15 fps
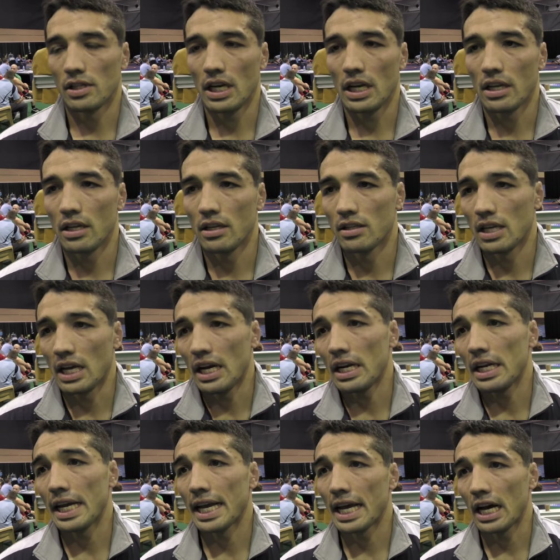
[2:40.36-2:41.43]
take this
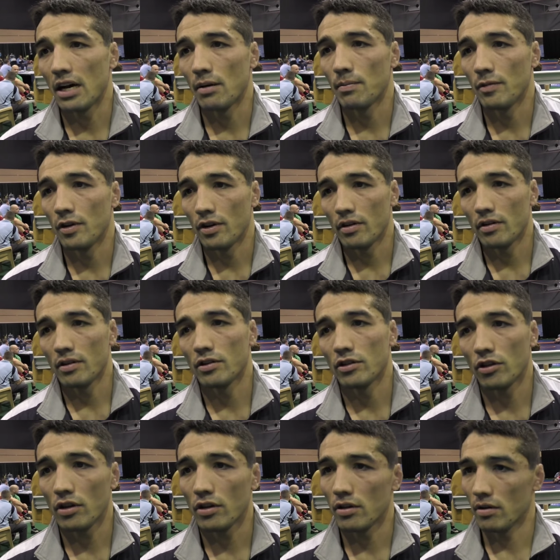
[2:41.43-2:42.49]
Canada Cup, you know,
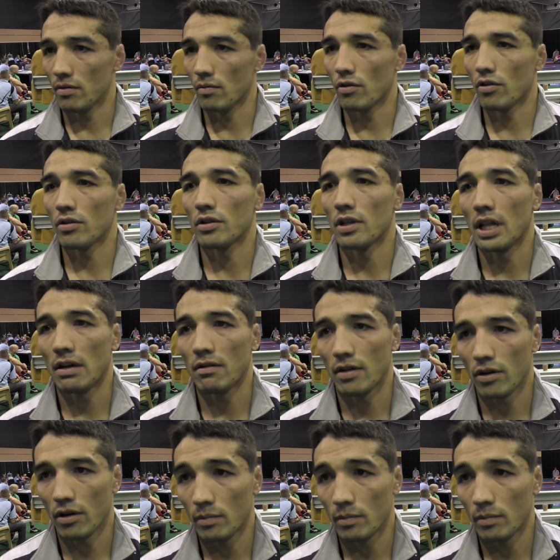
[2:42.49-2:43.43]
it's not a world level